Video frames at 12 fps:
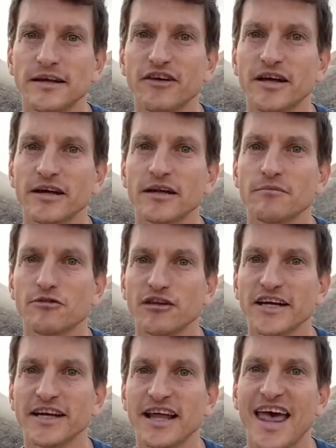living in
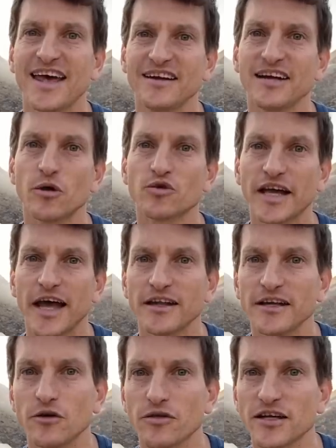Berlin handed out
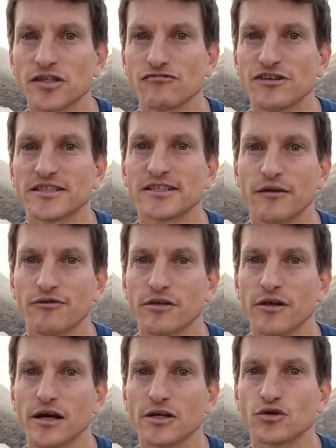candy on the streets after
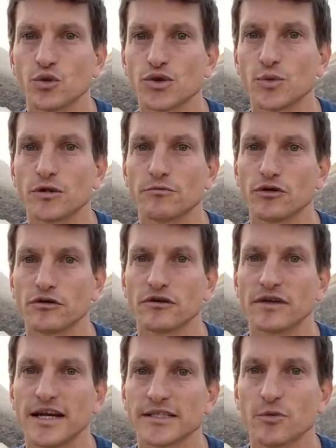the Jews were
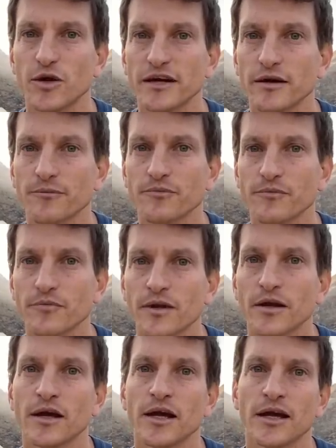murdered last week.
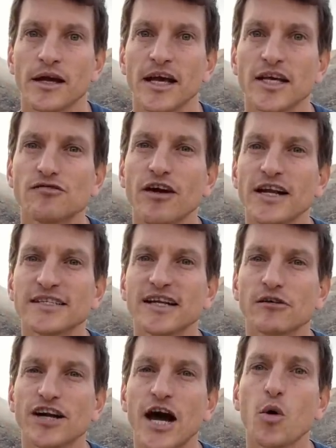Israelis
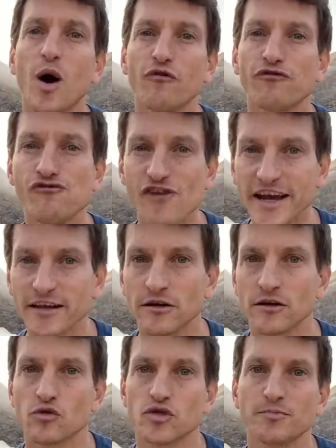are now afraid
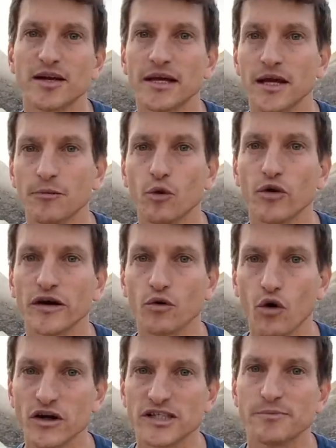to speak Hebrew in
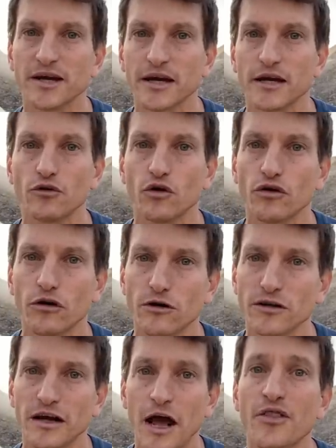Kreuzberg and
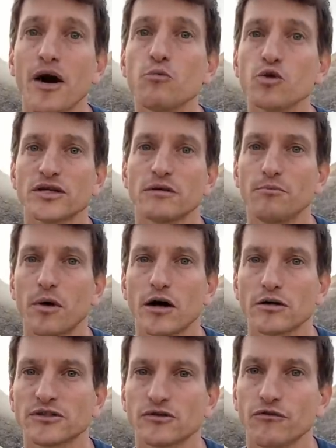Neukölln, the Muslim
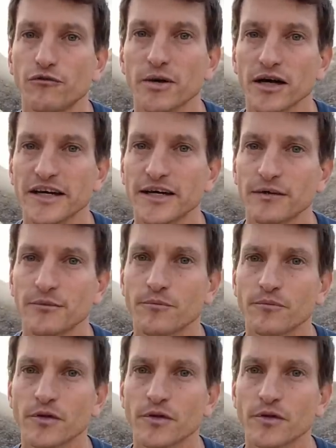parts of Berlin.